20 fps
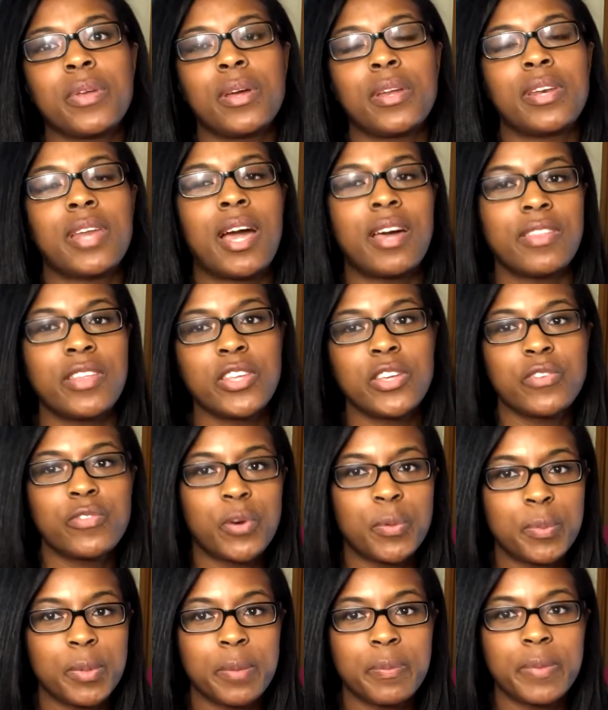now that you've
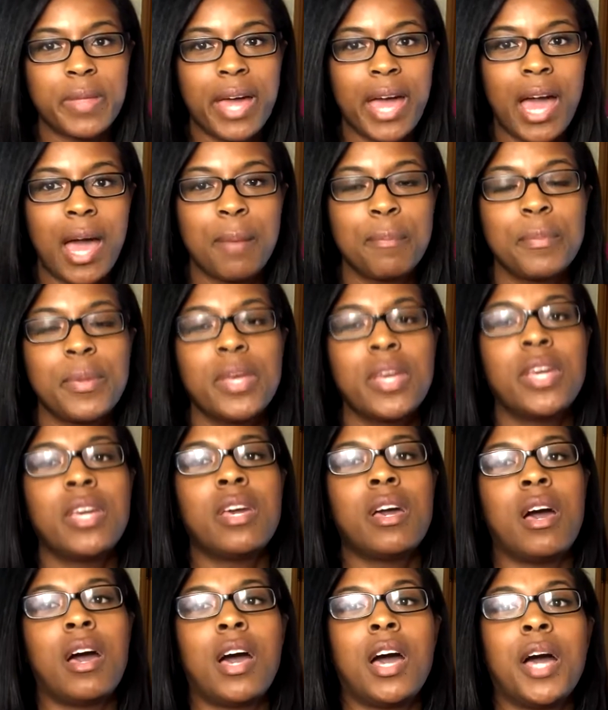opened up the app,
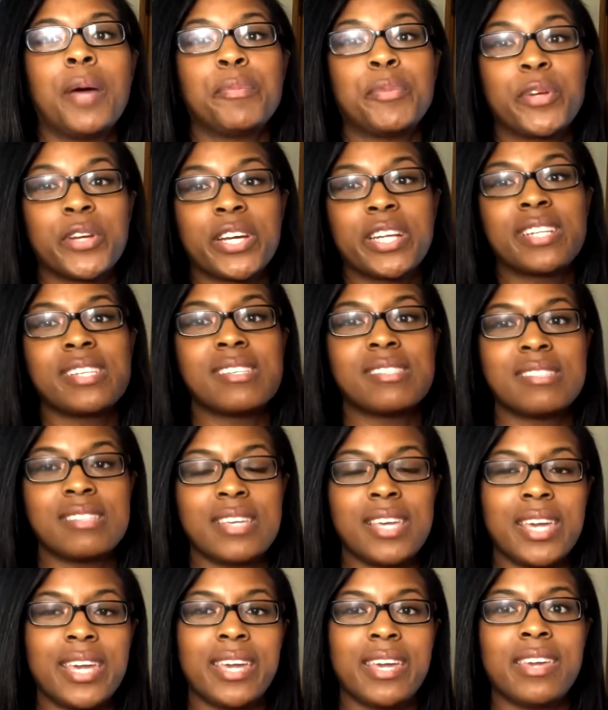you're gonna
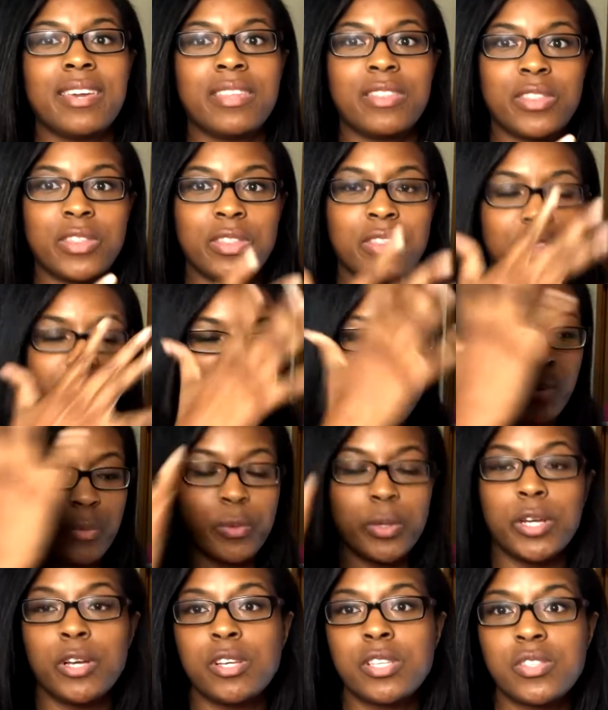see the
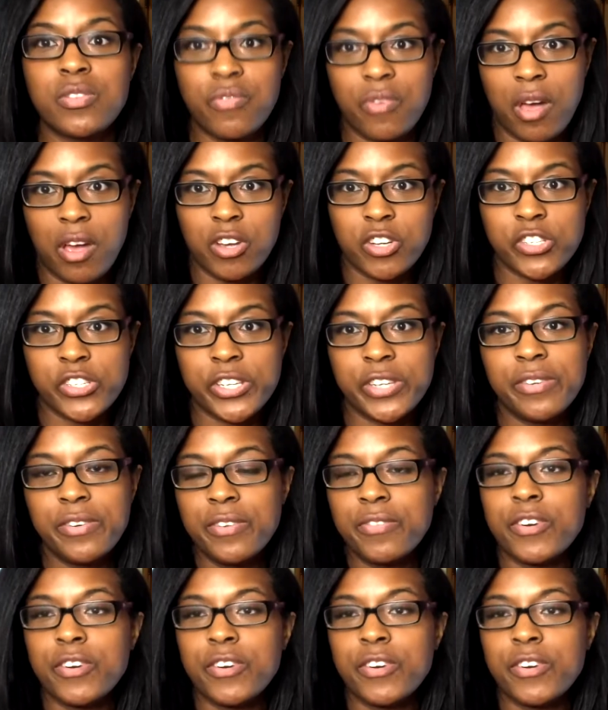Reels function.